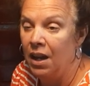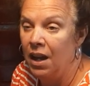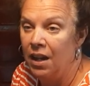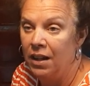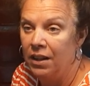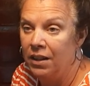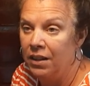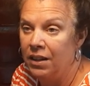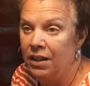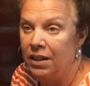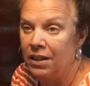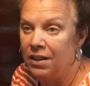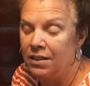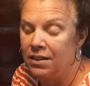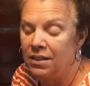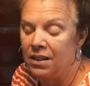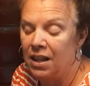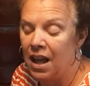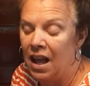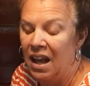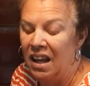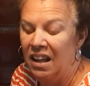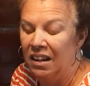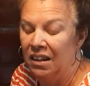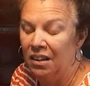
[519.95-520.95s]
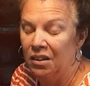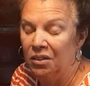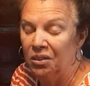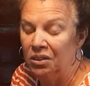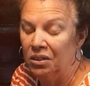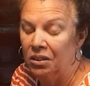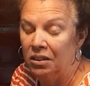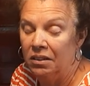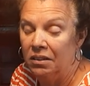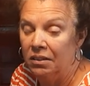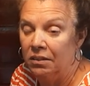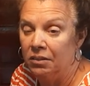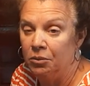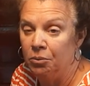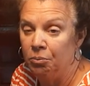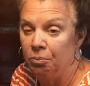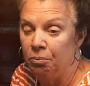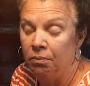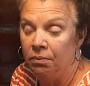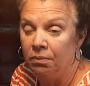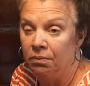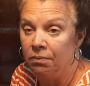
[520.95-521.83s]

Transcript: And I, um,